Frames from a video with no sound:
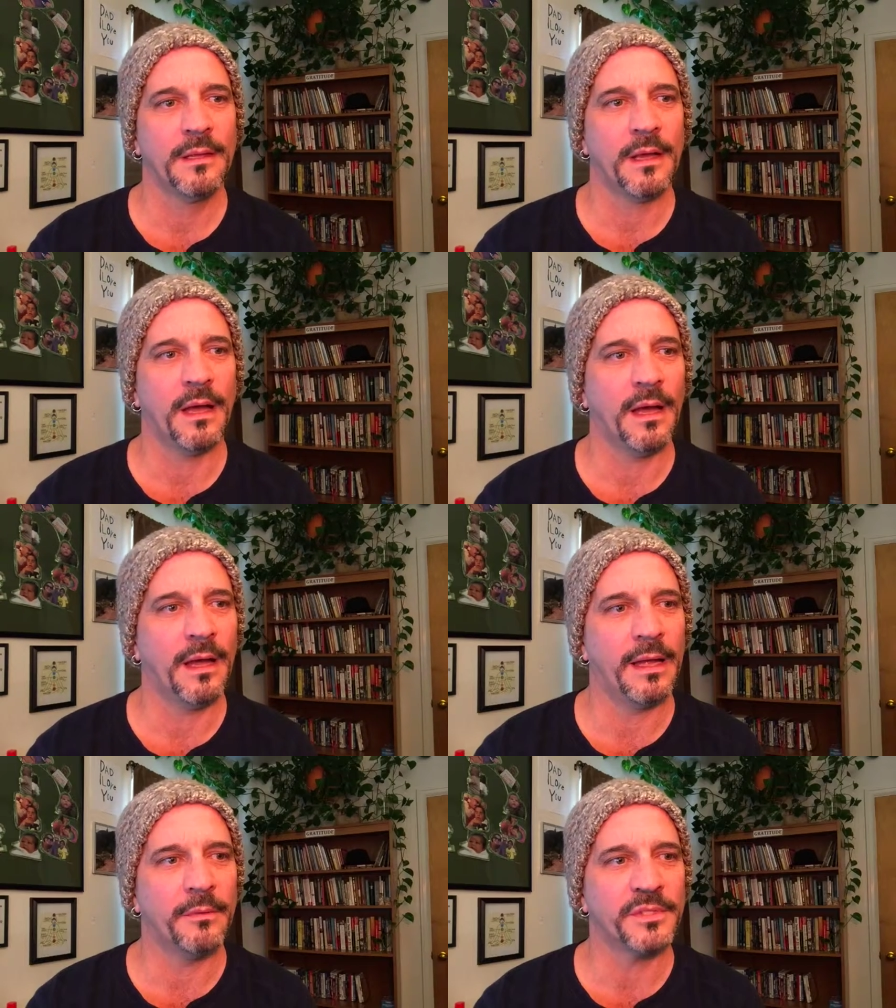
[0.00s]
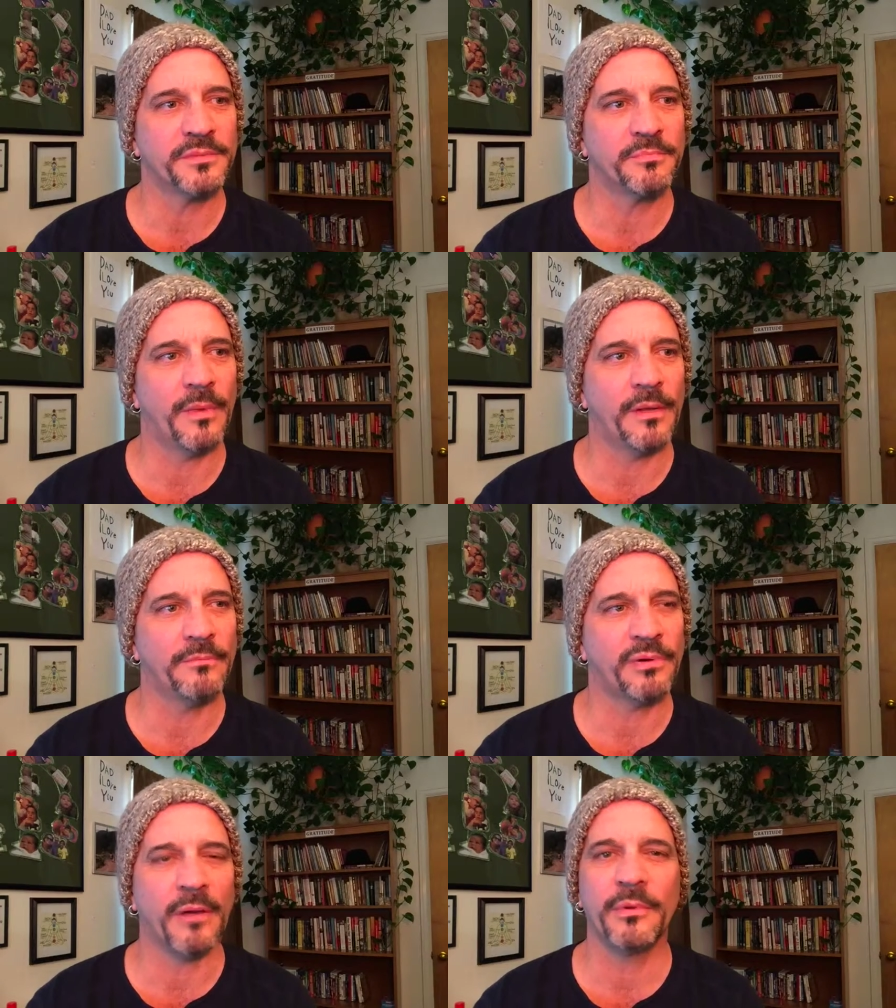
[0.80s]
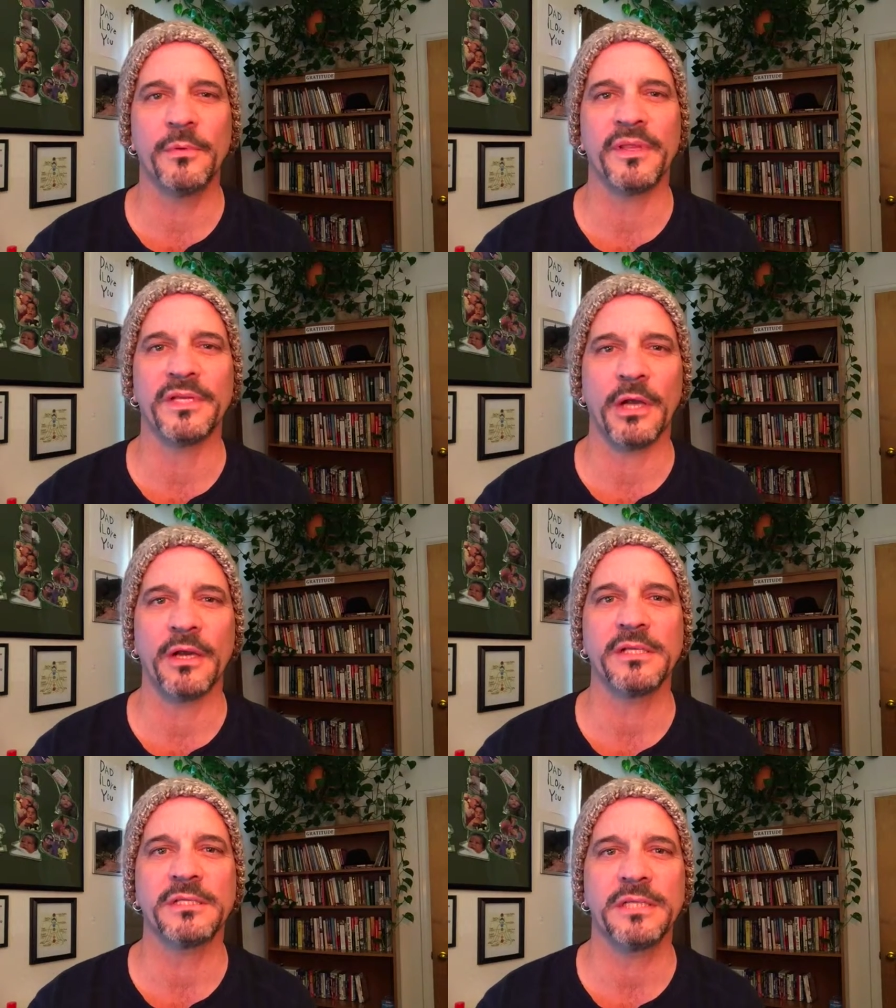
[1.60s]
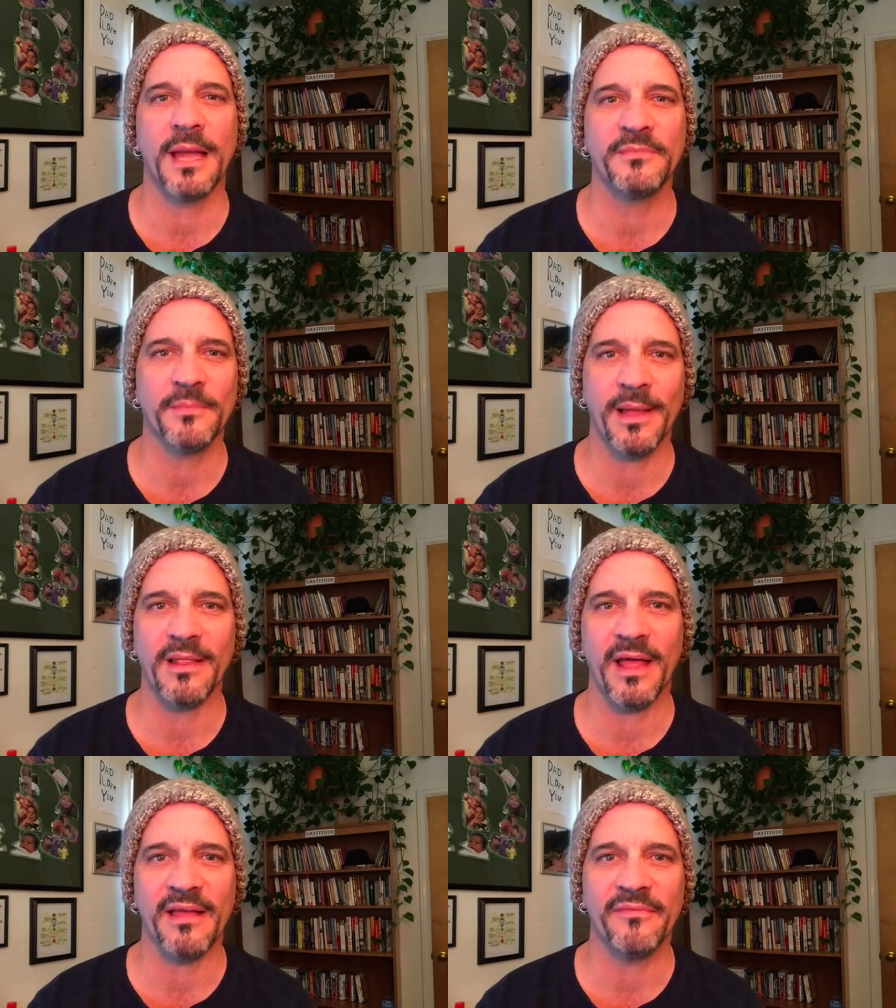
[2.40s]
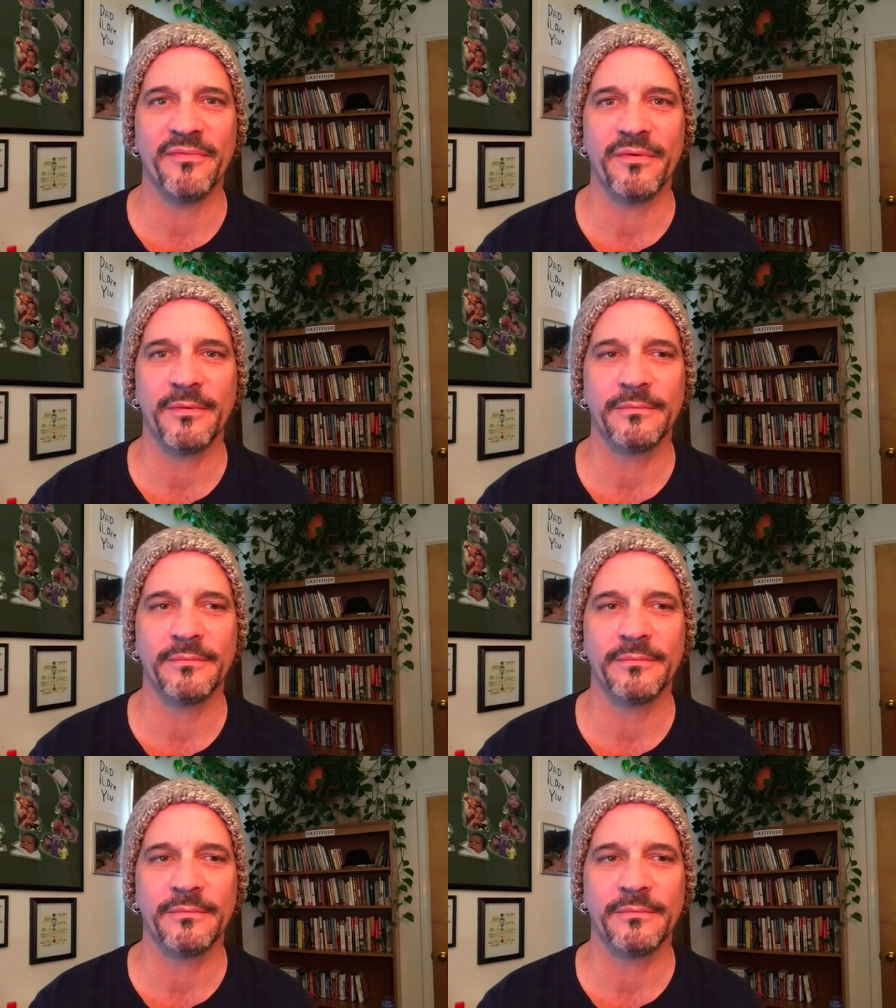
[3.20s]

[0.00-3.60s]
Uh, it was probably one of the darkest times of my life